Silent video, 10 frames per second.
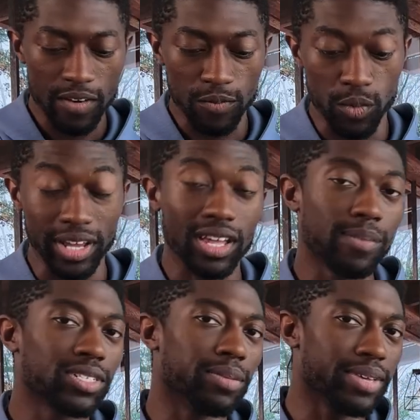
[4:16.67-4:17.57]
When it
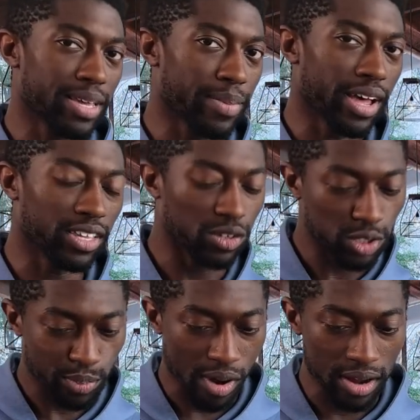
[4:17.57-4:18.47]
comes to me buying
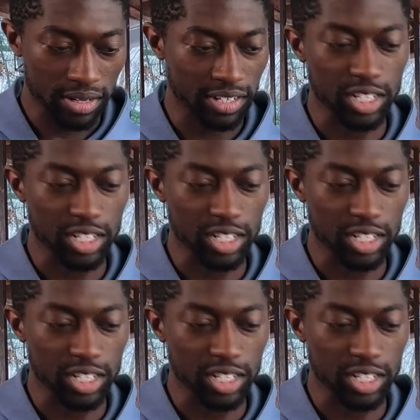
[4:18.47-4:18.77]
used products,